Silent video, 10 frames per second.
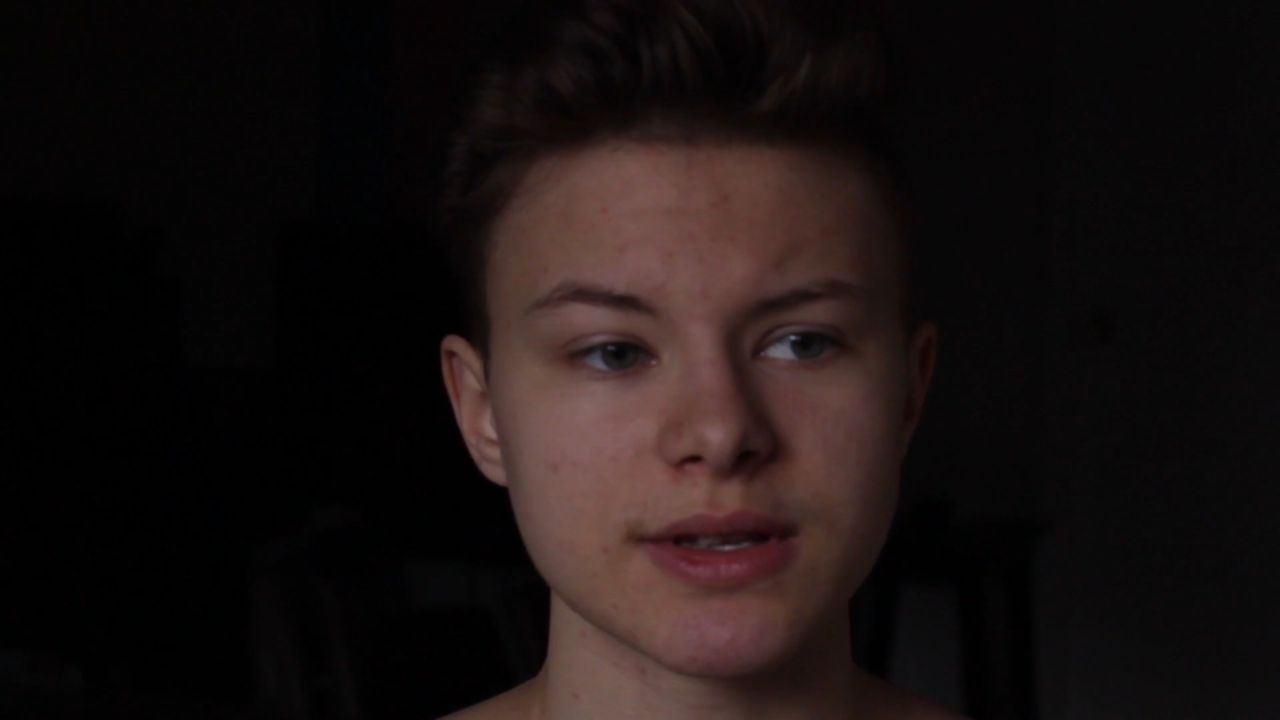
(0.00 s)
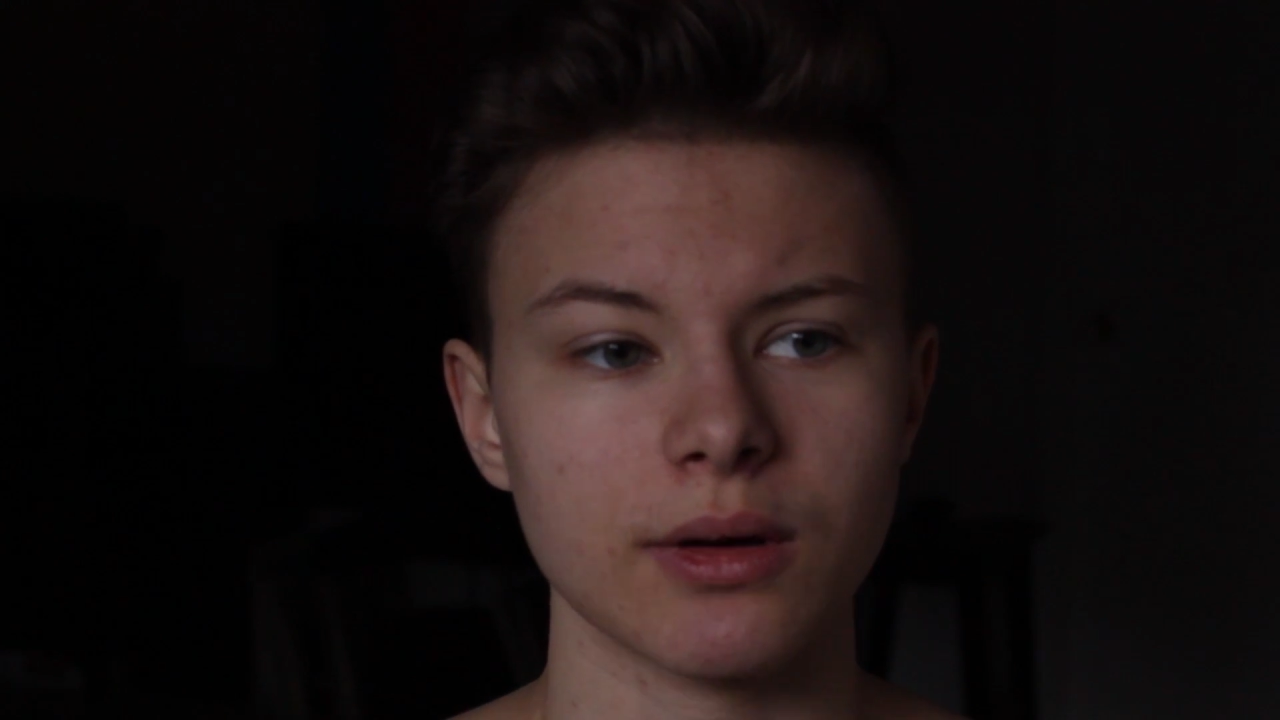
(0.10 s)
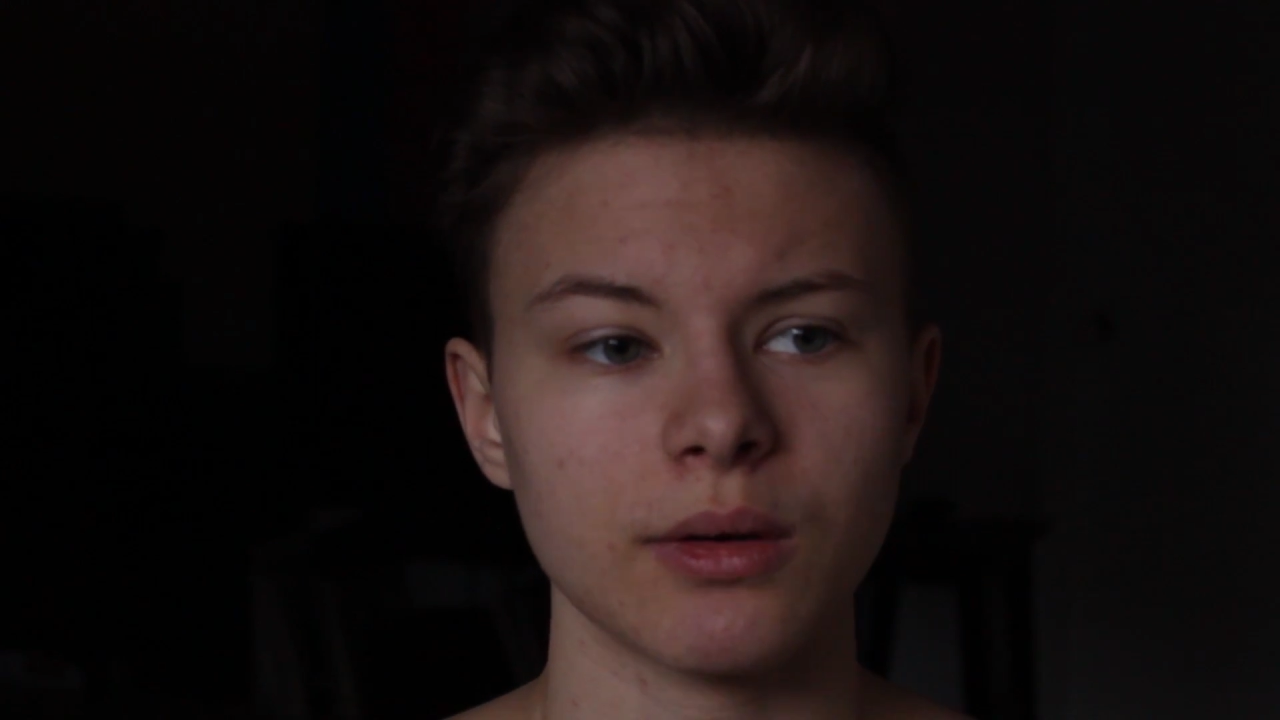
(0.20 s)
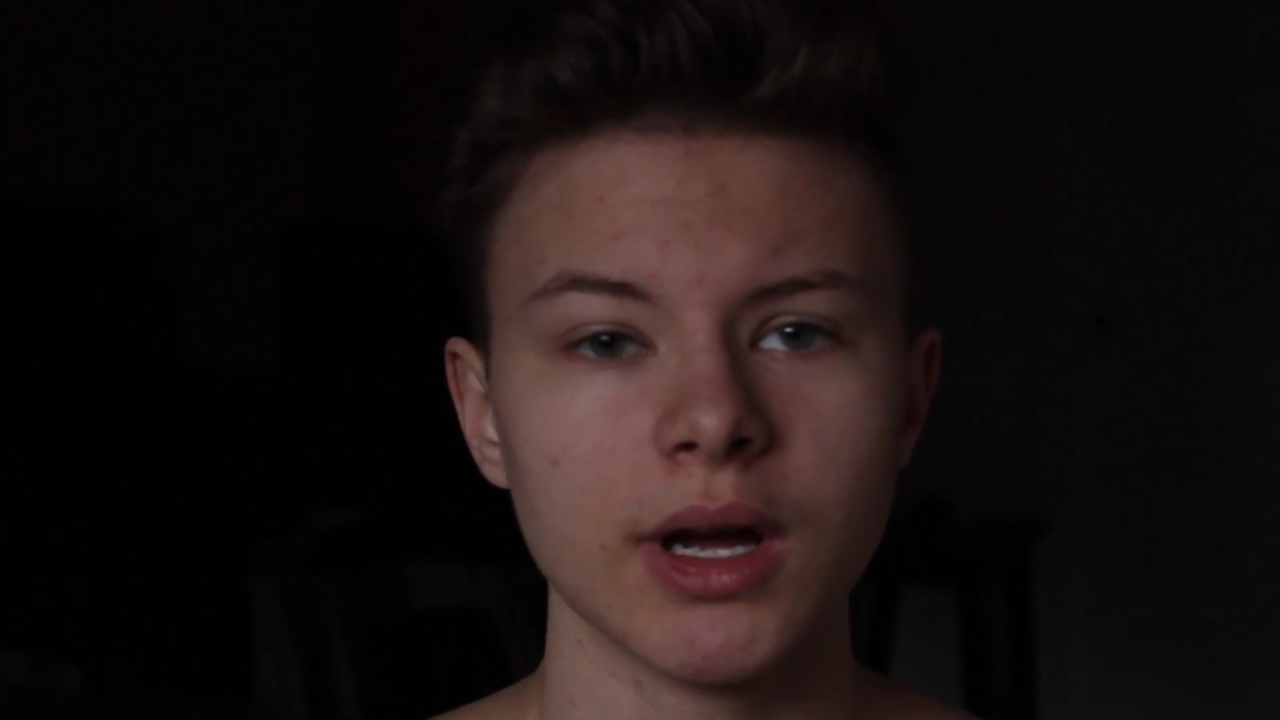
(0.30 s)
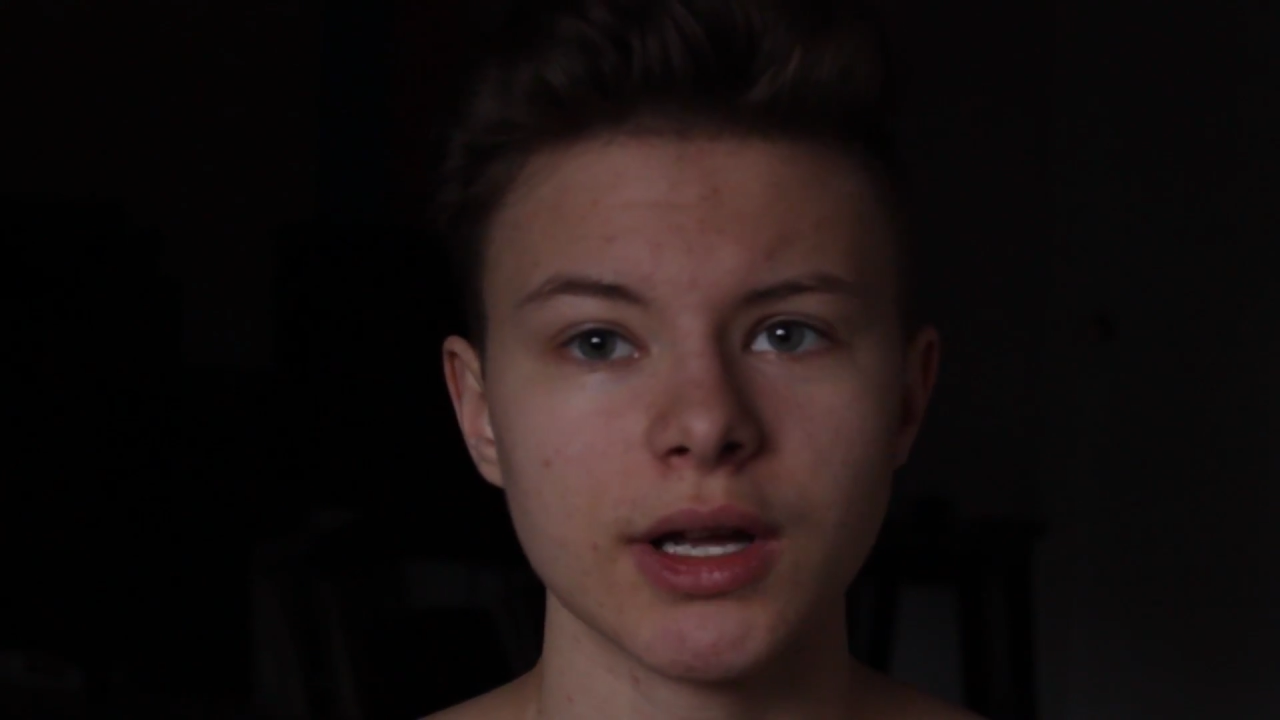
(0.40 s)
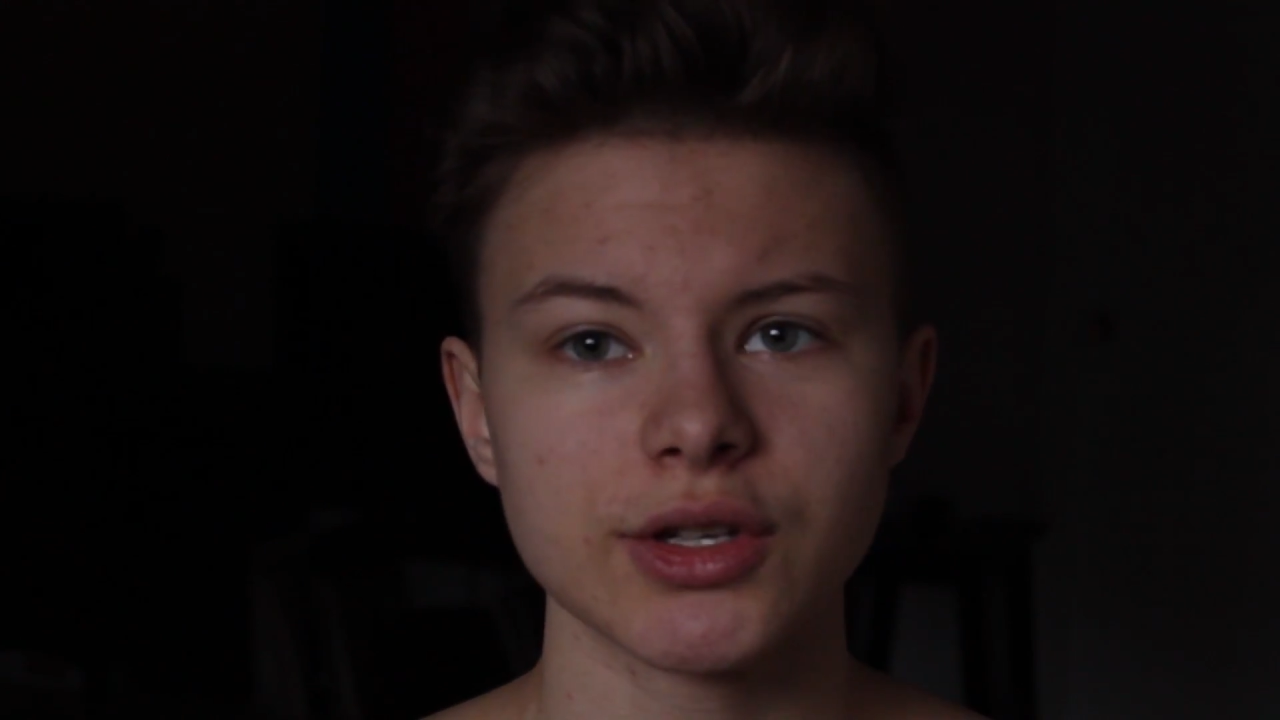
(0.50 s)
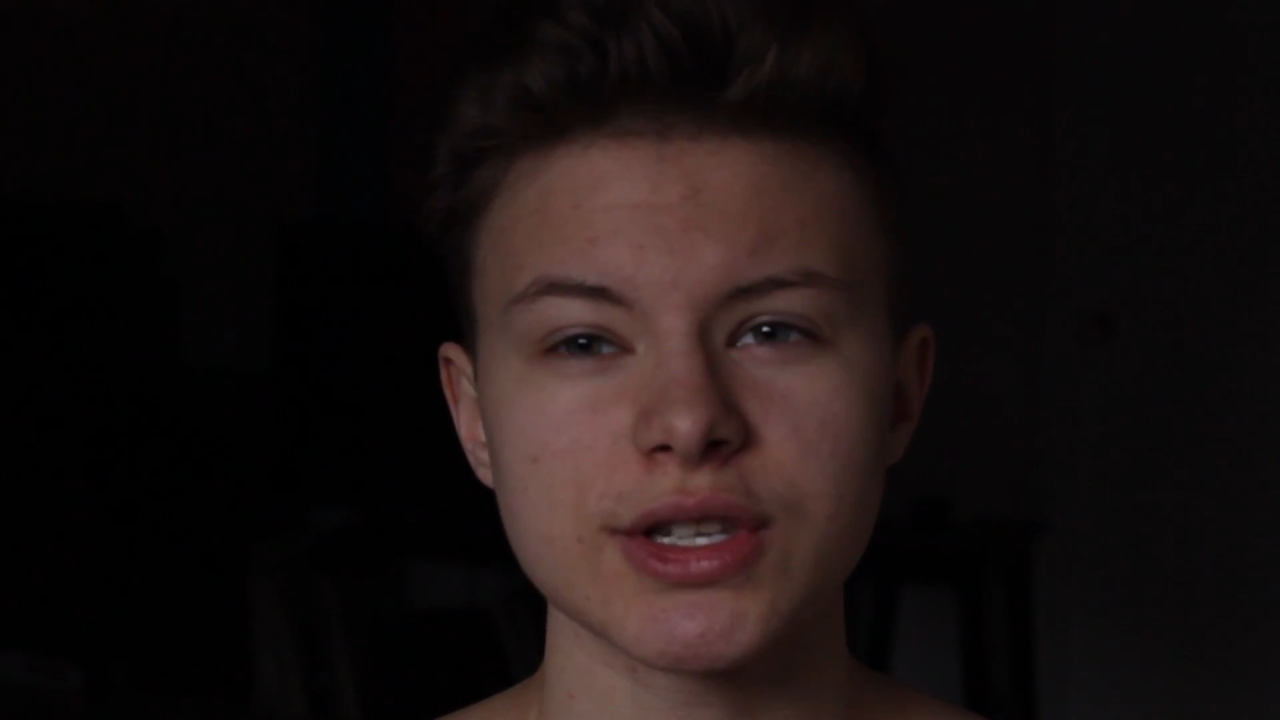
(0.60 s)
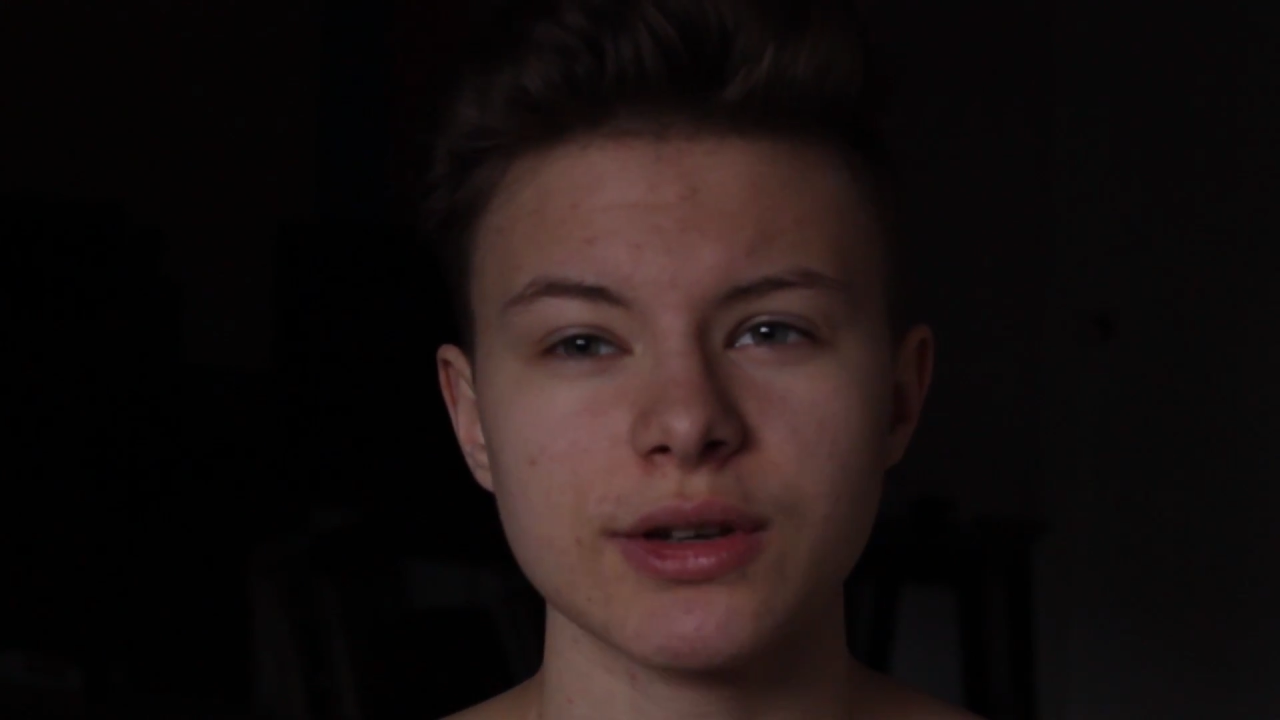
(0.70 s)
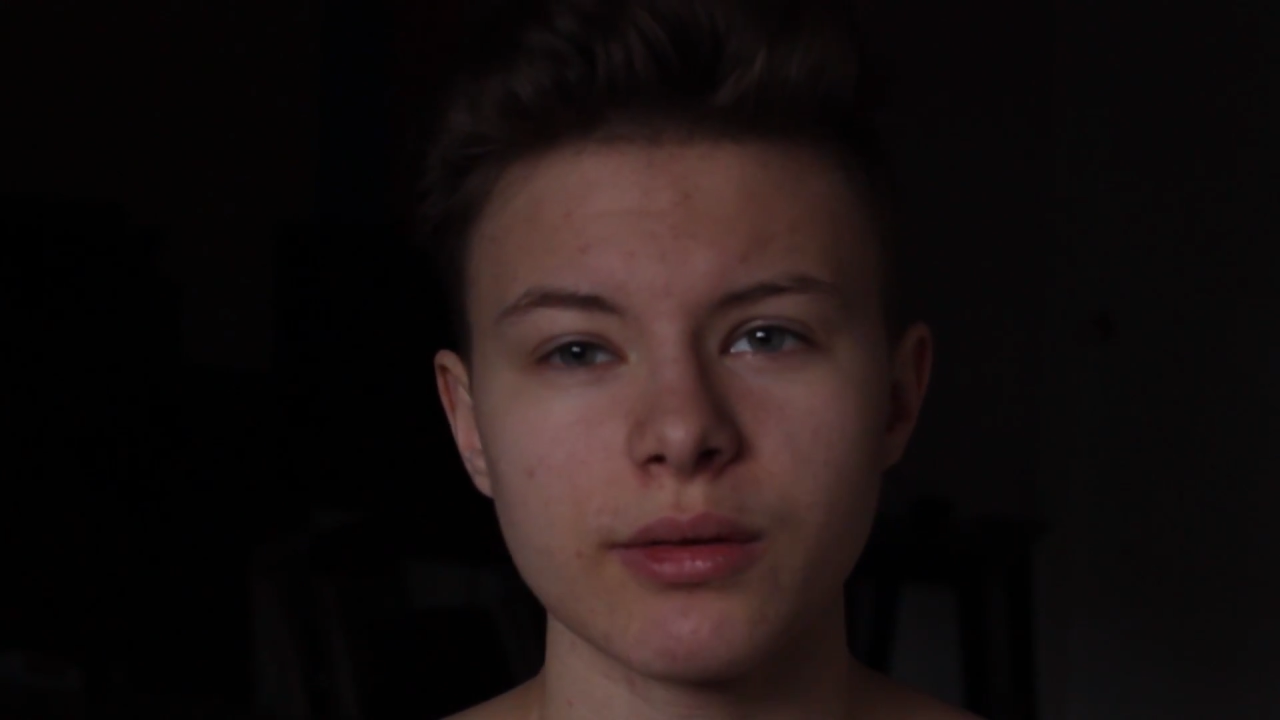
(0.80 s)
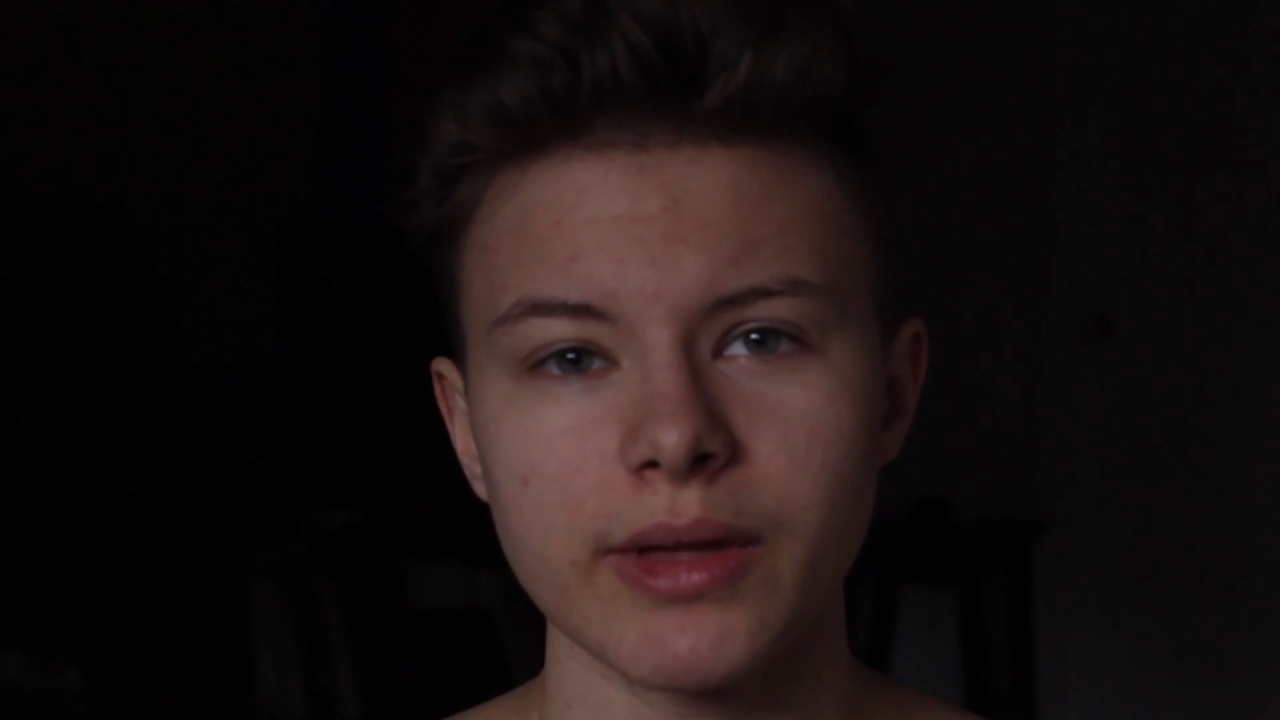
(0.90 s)
So
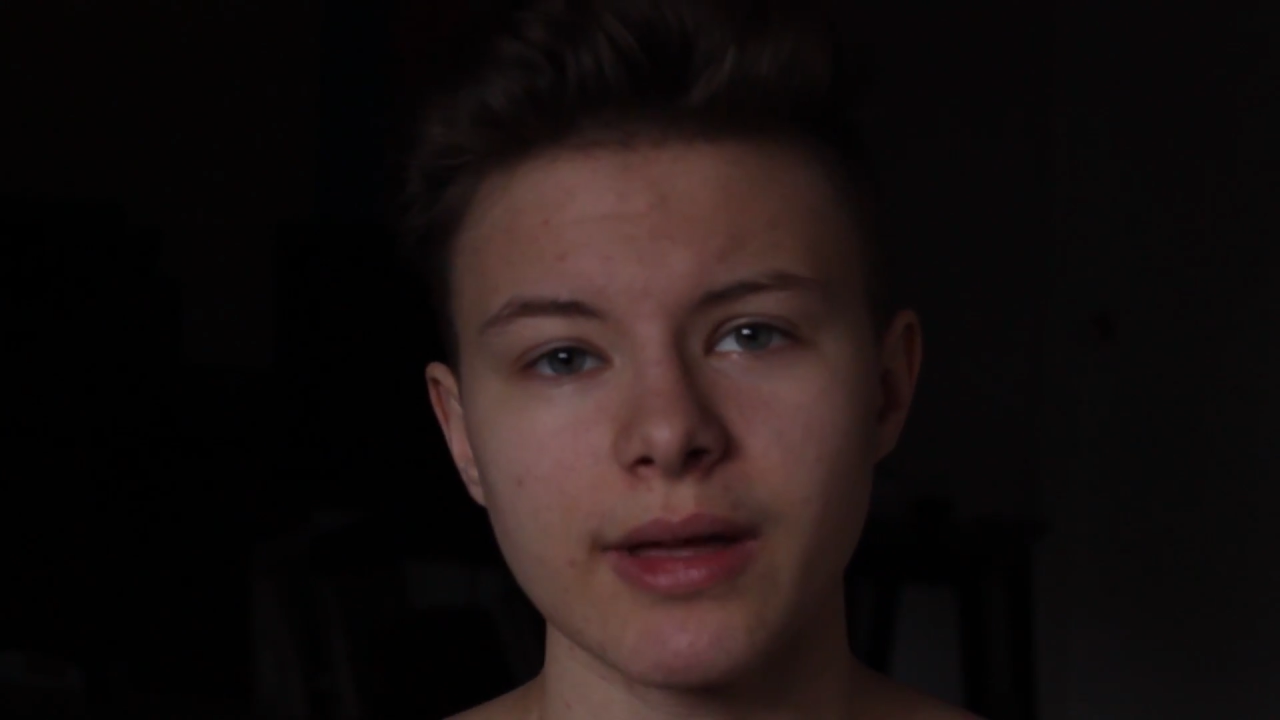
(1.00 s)
just know